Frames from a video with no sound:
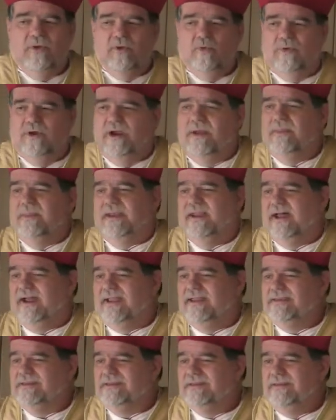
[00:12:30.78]
We're in the
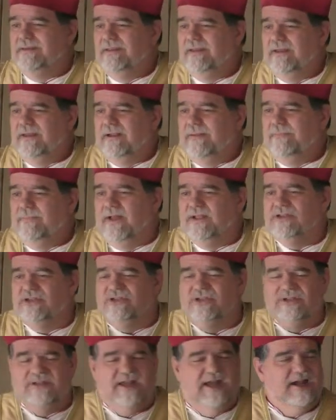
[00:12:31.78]
night. Not
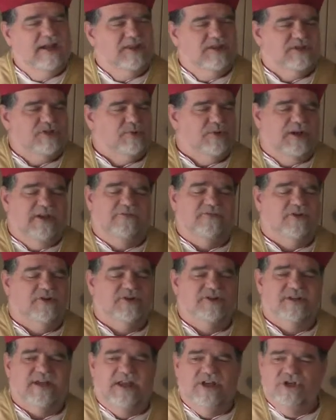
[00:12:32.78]
just the night of this
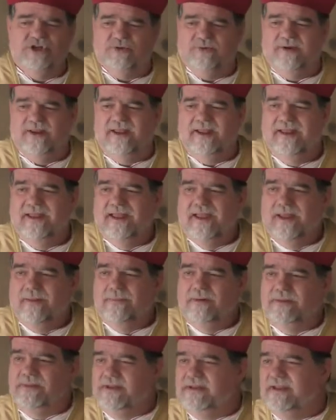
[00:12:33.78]
21st century,
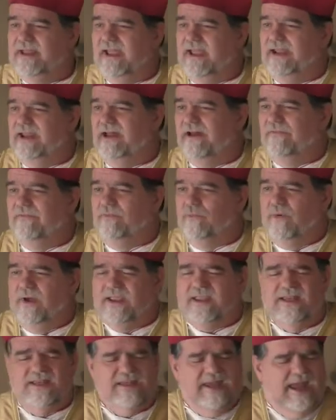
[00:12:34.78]
but the night of
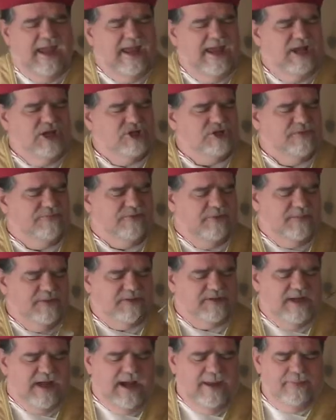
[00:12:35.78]
wicked age, from the
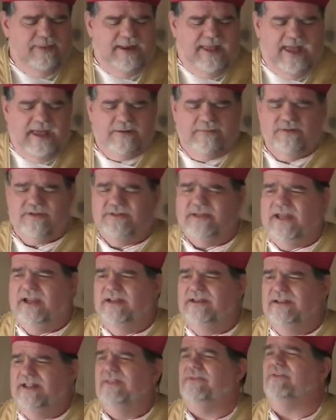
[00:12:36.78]
time that Adam
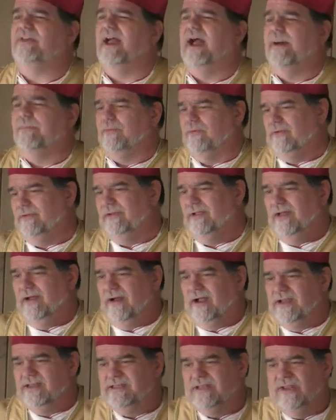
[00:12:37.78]
decided to eat the apple
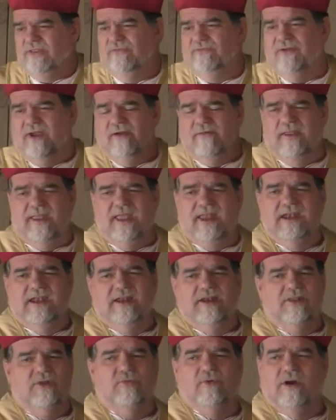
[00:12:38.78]
until the very
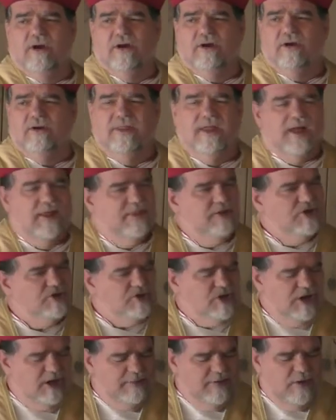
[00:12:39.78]
ending of the world, there's
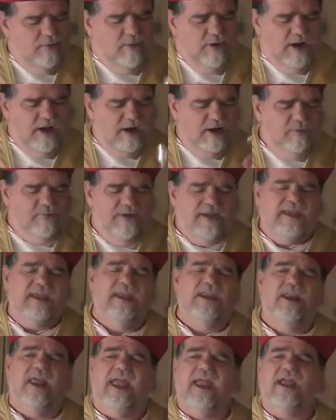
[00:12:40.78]
going to be one
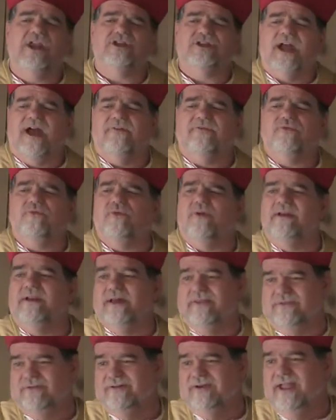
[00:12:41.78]
wicked age after
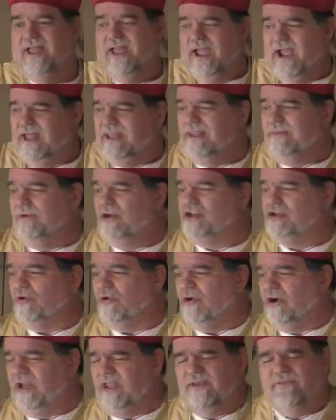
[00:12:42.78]
another. And the
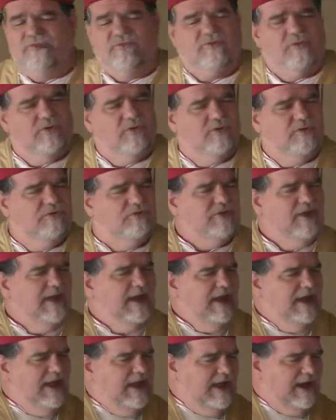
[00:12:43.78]
majority of souls
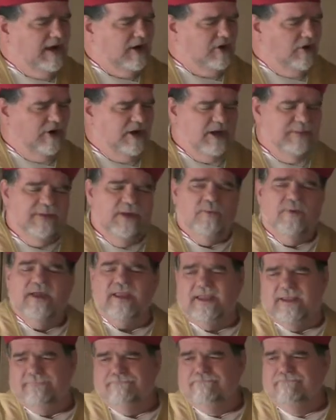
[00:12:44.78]
are going to be
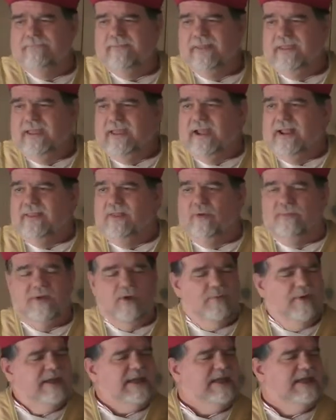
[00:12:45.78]
wicked. And there'll be
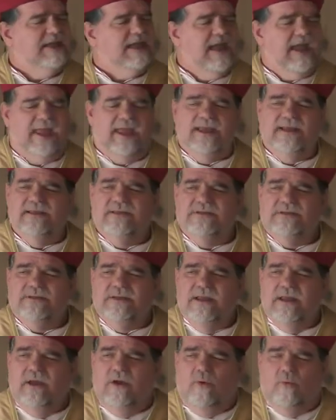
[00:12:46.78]
wicked kings,
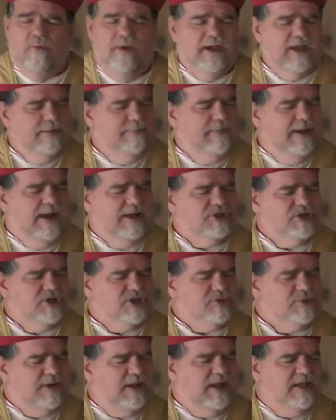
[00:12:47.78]
wicked
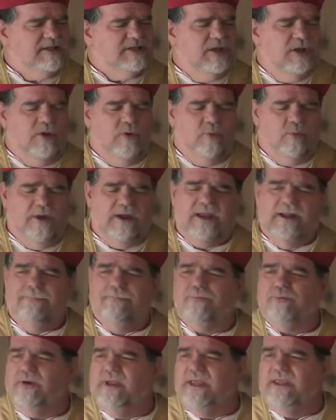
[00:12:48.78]
magistrates,
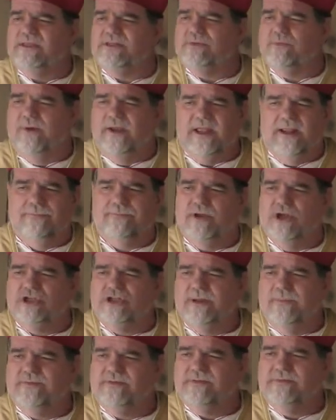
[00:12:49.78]
wicked priests, wicked
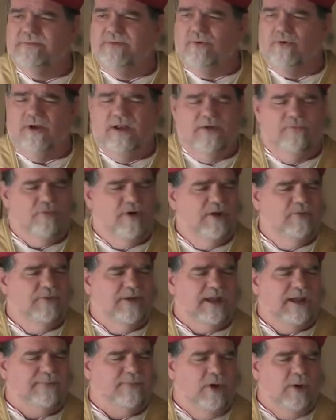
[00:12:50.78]
bishops. We're going to have one
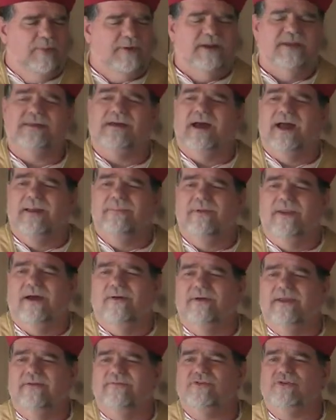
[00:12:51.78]
wicked pope at a time, but
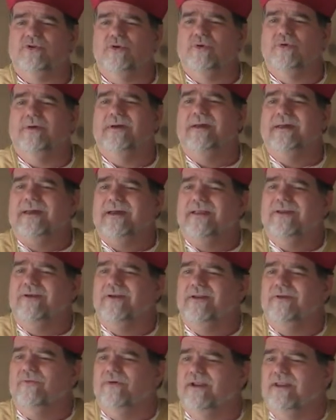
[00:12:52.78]
now we have two. And
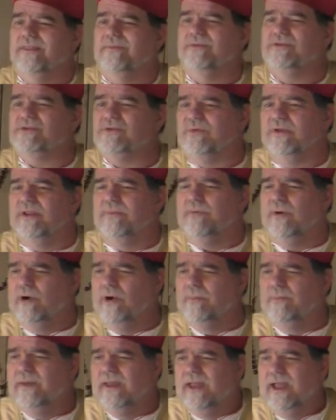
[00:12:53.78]
only one of them is the real
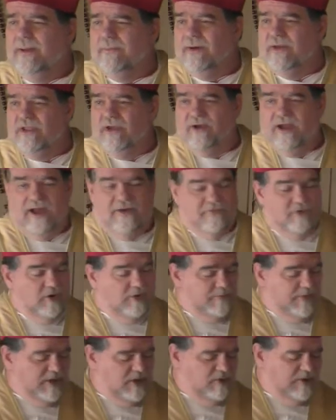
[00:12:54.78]
pope. But you have
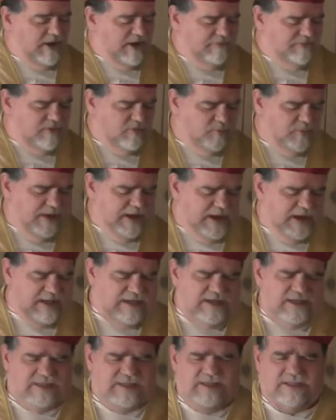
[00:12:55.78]
the
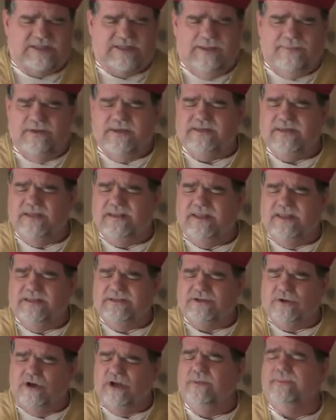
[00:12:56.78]
wickedness is limited,
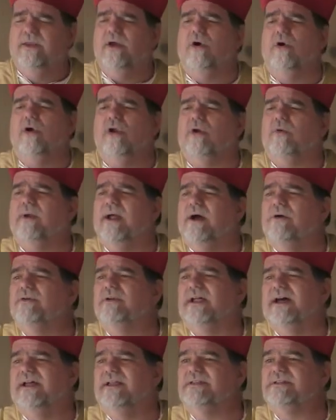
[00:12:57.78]
is going to be all
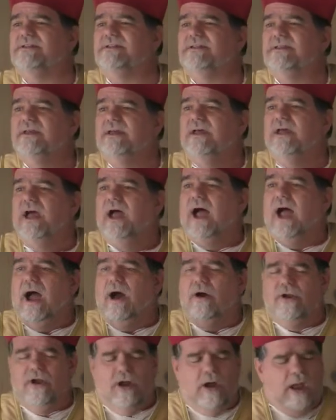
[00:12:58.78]
around us.
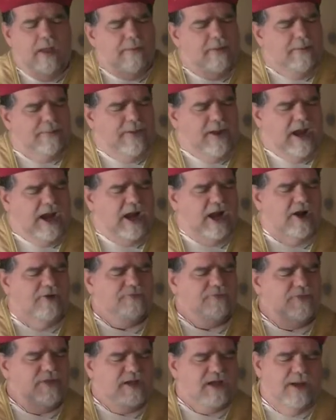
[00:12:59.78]
How do we prepare
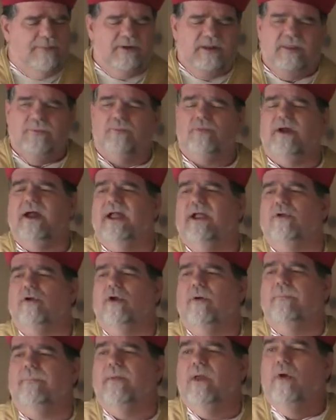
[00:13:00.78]
for the coming of the
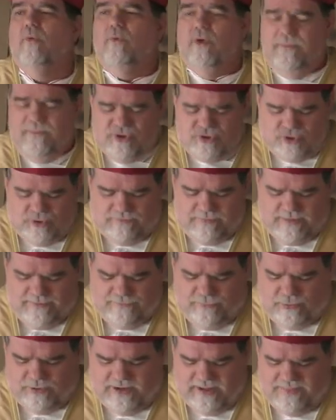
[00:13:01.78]
bridegroom? We must
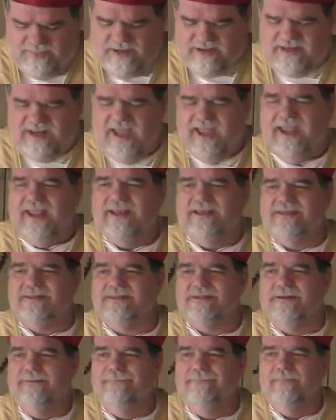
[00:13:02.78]
remember in the
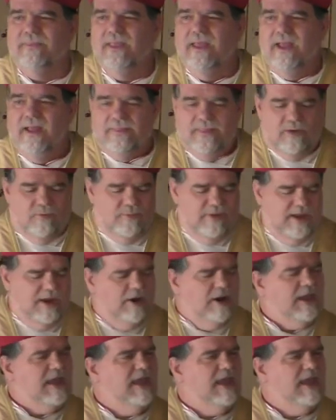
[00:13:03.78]
night that we are